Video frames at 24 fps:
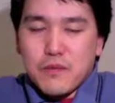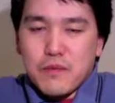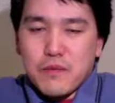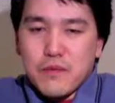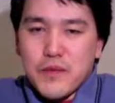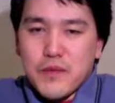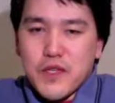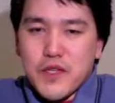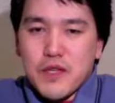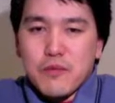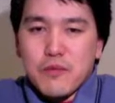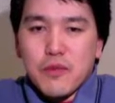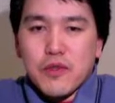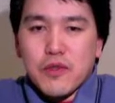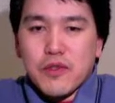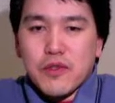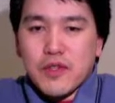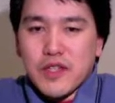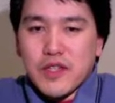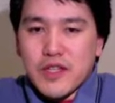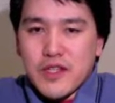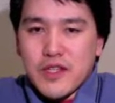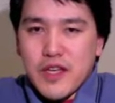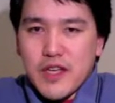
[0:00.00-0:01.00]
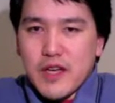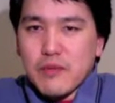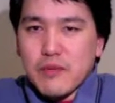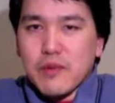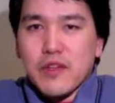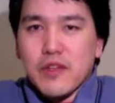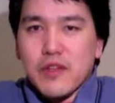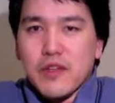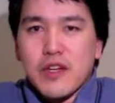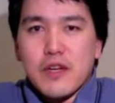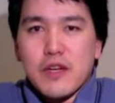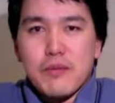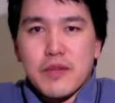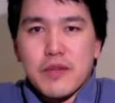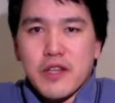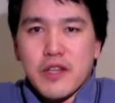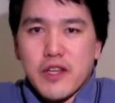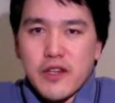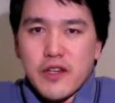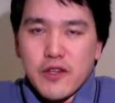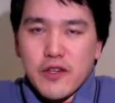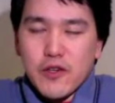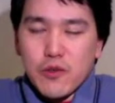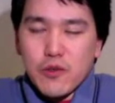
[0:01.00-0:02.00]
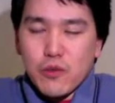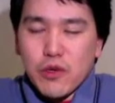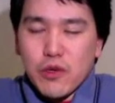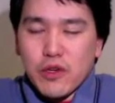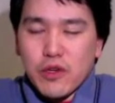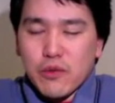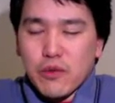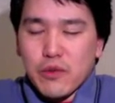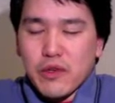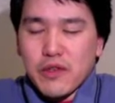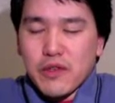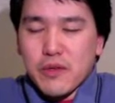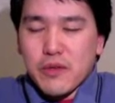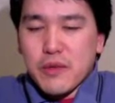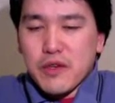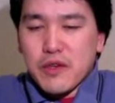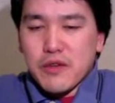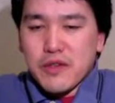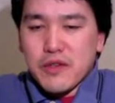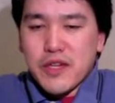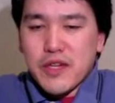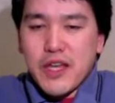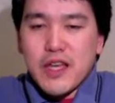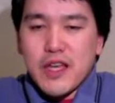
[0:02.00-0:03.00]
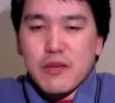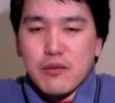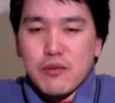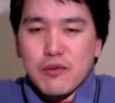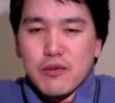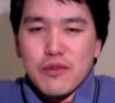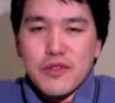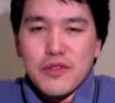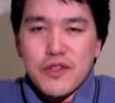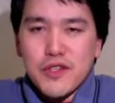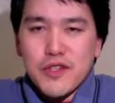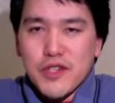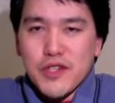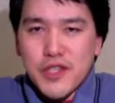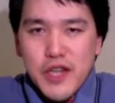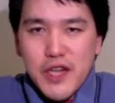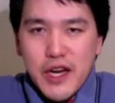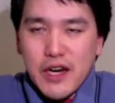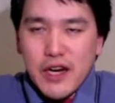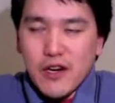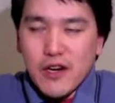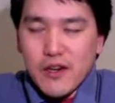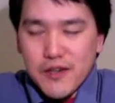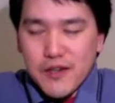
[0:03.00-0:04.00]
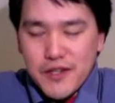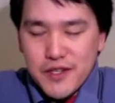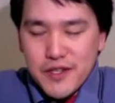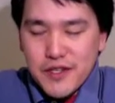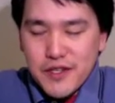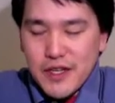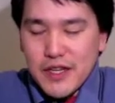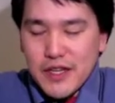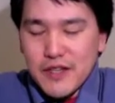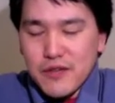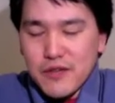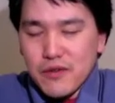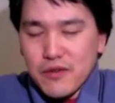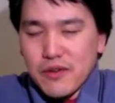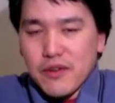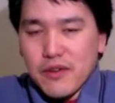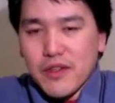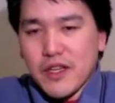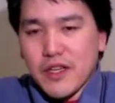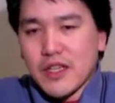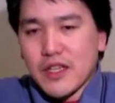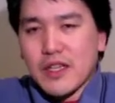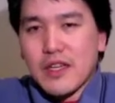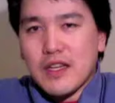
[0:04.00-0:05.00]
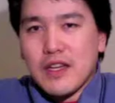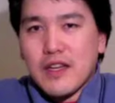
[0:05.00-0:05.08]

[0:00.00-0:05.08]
simple example that I've been getting to work with about tables and chairs and that sort of thing.